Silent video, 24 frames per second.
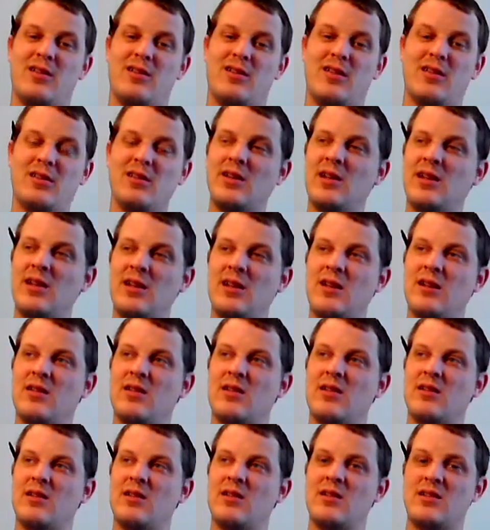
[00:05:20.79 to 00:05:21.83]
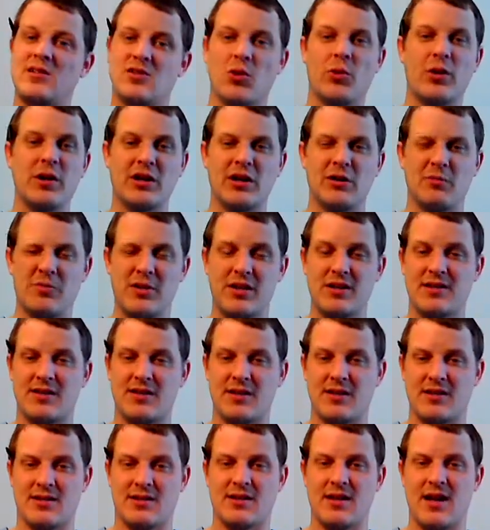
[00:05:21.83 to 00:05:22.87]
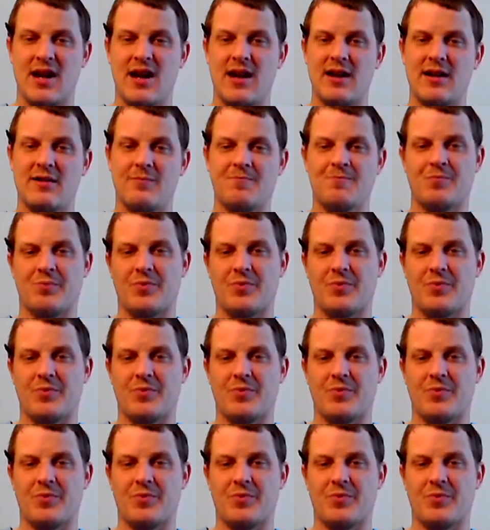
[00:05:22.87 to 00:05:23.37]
The league is going to miss this guy